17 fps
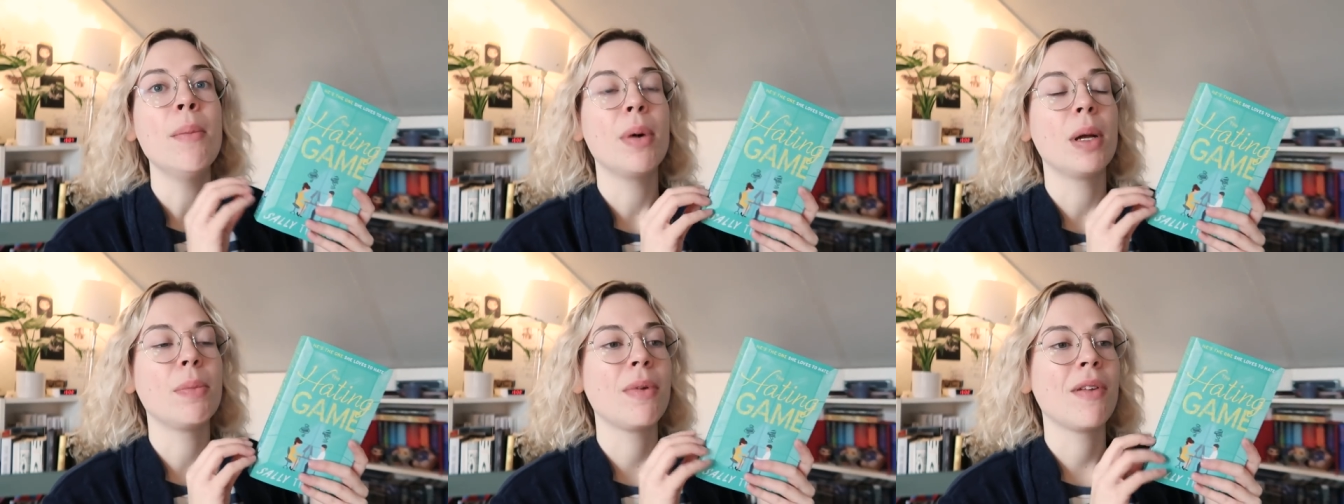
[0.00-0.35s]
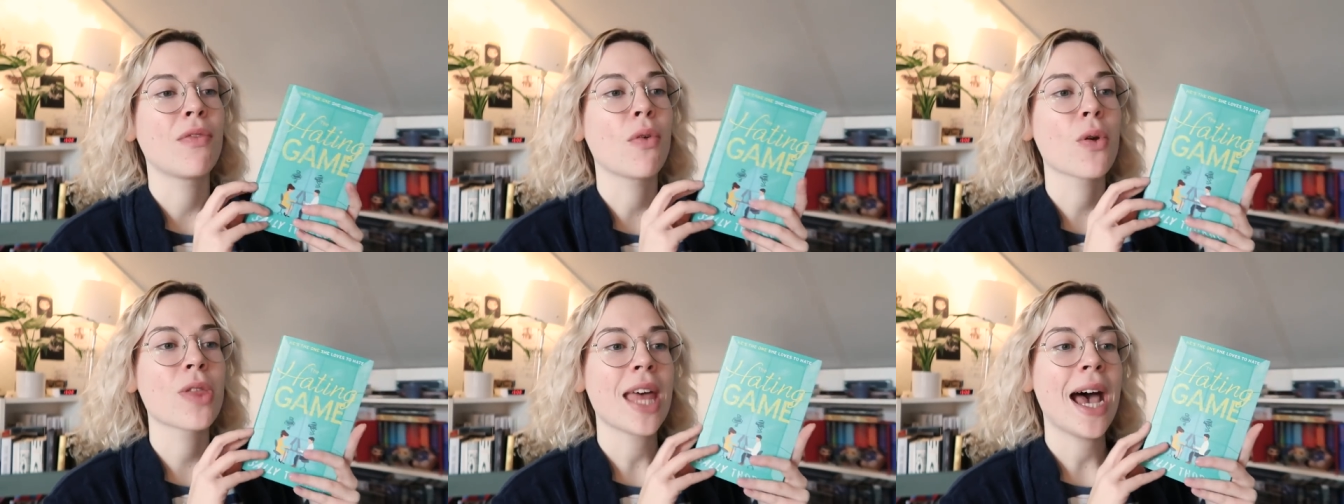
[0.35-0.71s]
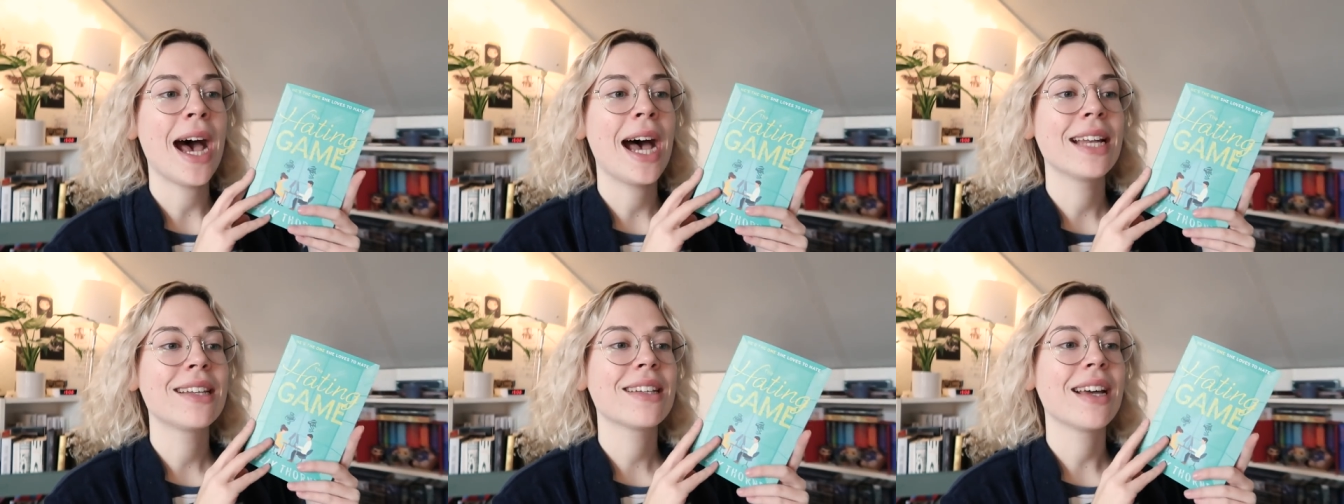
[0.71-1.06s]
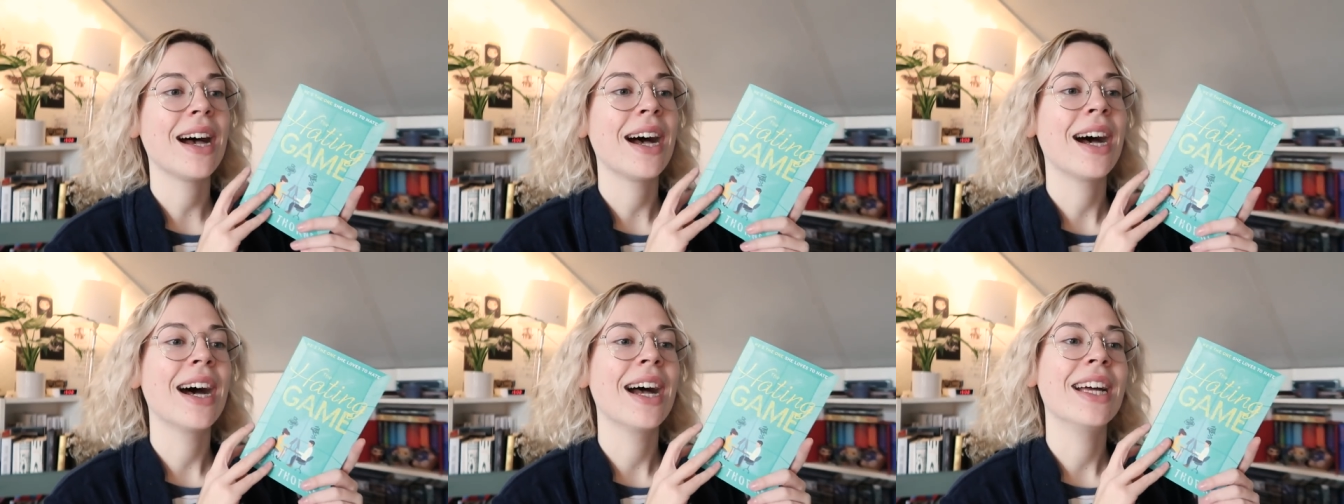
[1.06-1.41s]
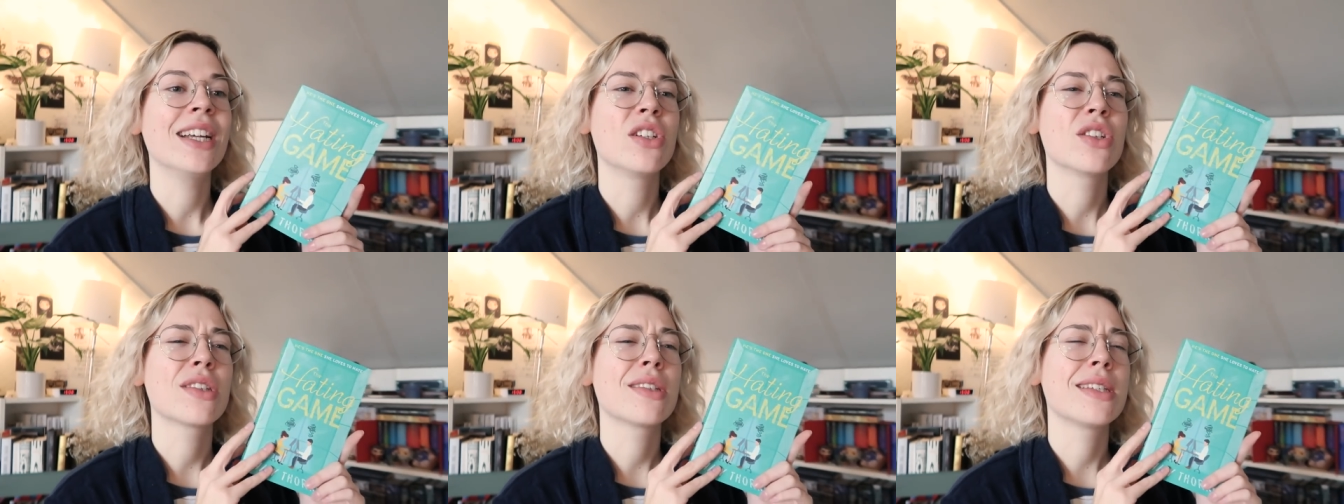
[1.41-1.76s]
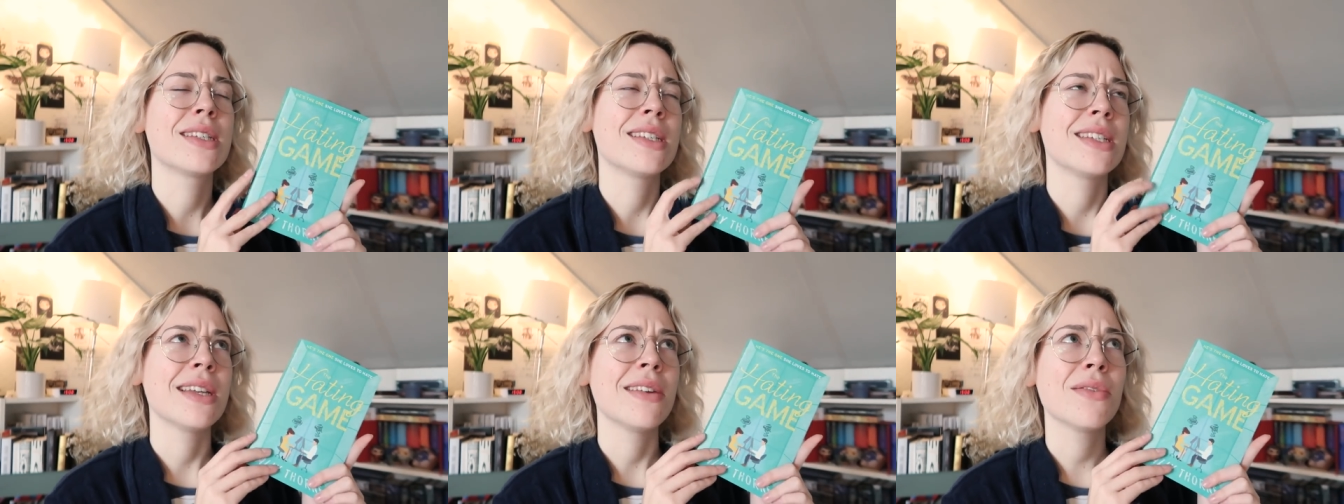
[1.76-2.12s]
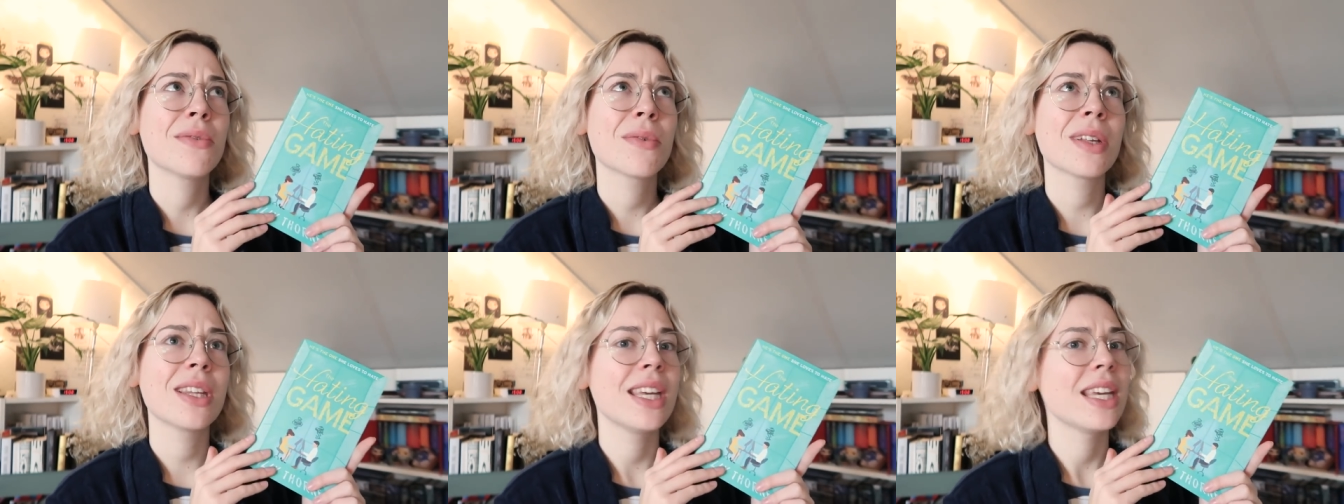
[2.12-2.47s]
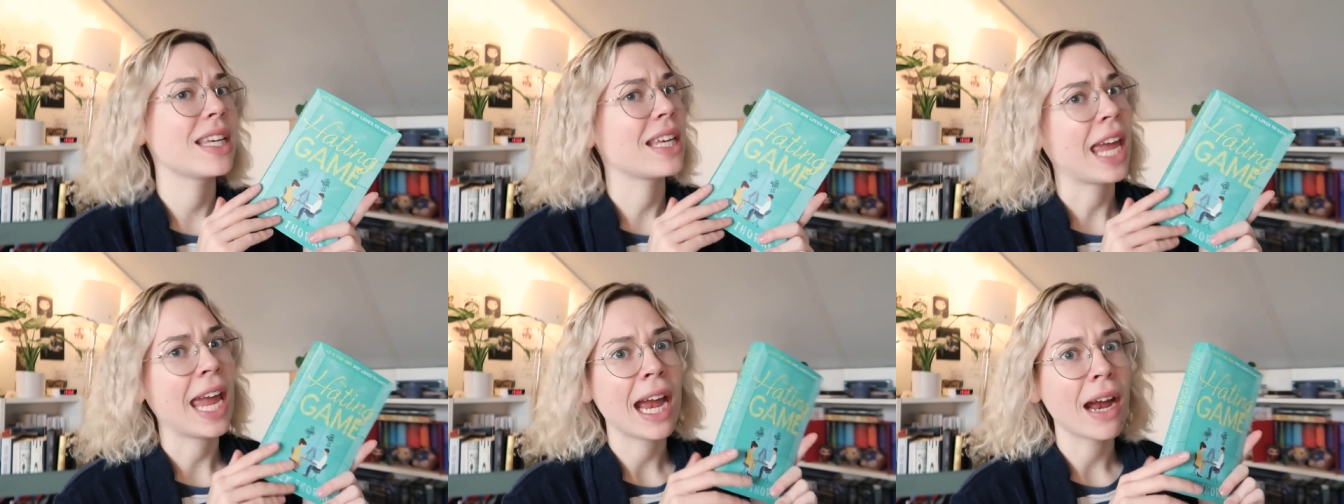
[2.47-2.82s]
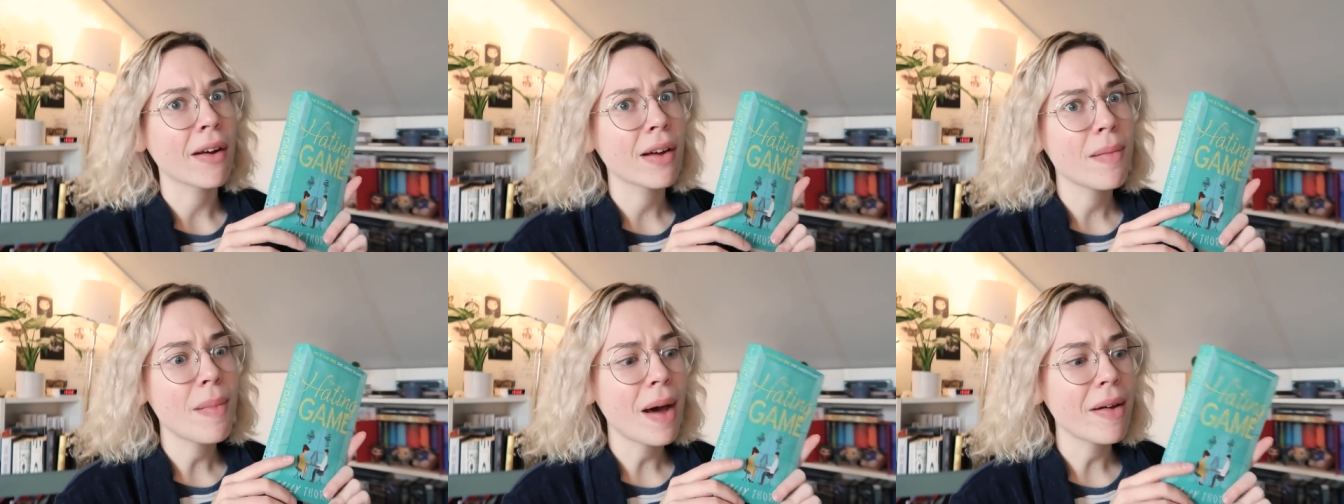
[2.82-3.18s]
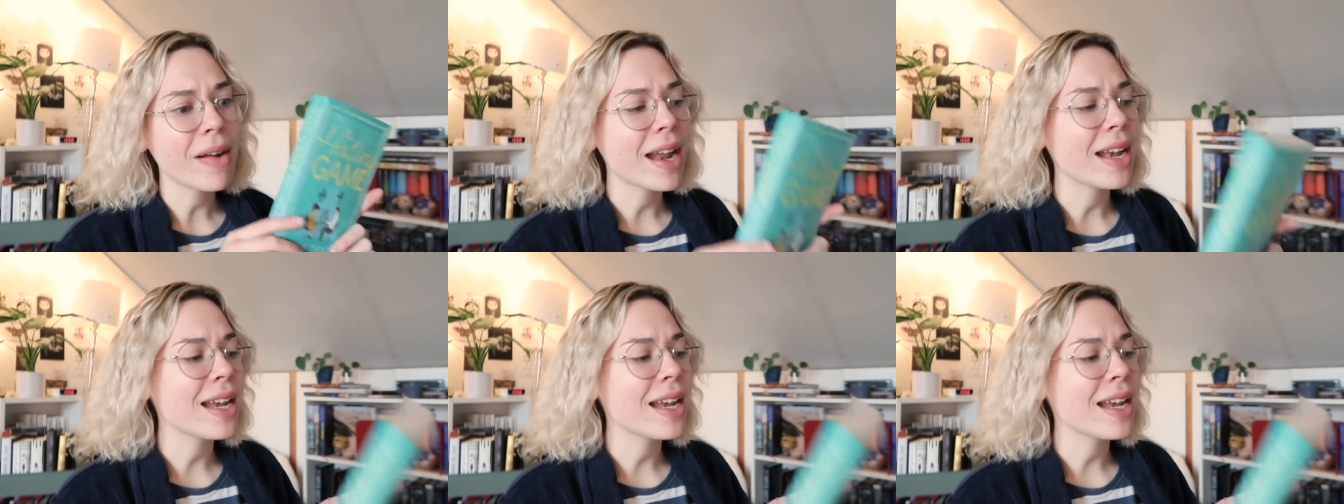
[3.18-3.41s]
but before that I just didn't really care about